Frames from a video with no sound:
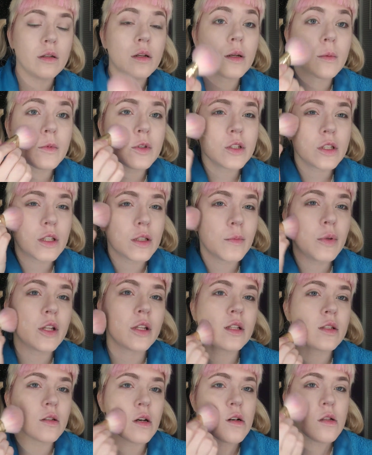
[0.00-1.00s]
I'm just going to put
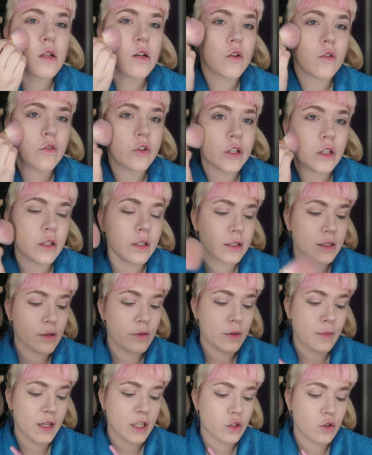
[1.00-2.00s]
this all over because I
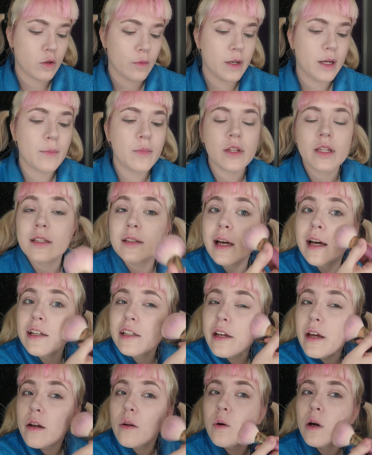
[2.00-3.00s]
want to make sure when I put this
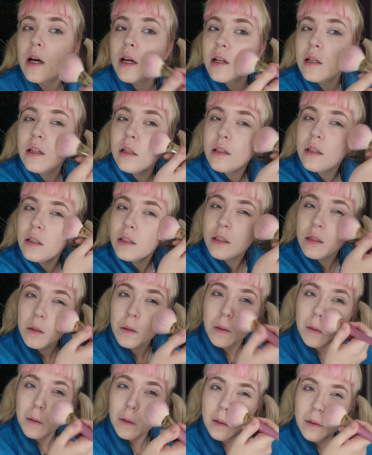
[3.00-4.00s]
eyeshadow on
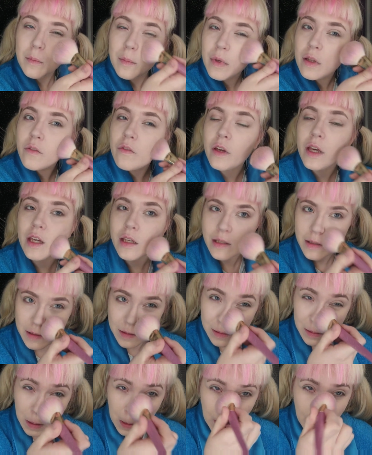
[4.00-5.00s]
my
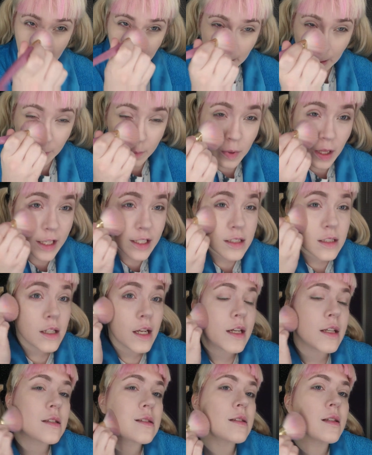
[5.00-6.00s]
face, it blends
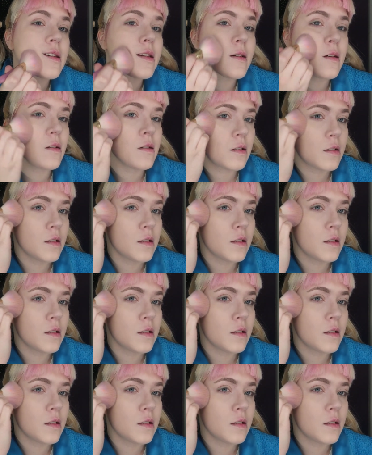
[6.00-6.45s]
nicely.